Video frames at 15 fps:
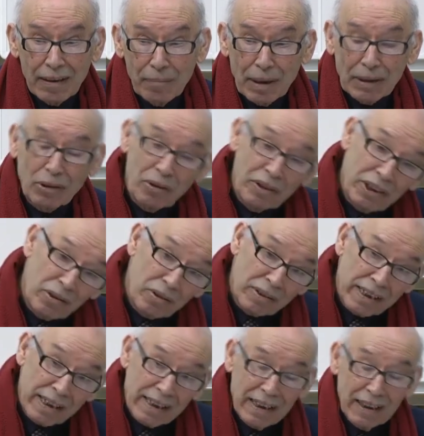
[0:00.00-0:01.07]
But on the
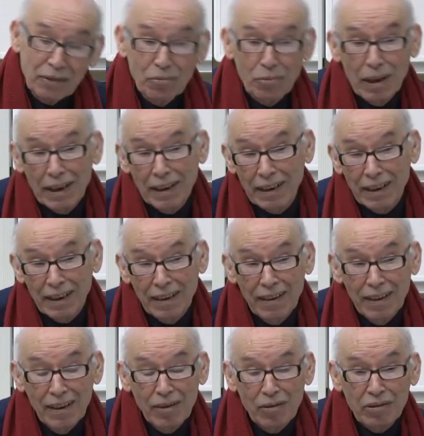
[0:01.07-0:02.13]
other hand, when
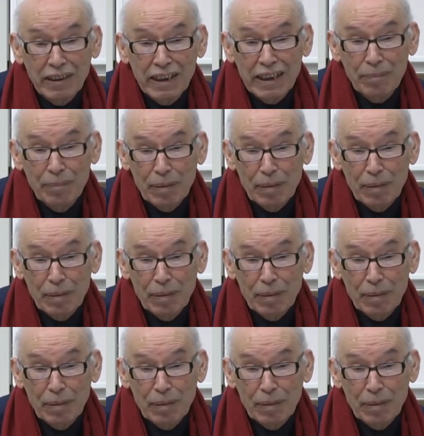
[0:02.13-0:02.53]
ordinary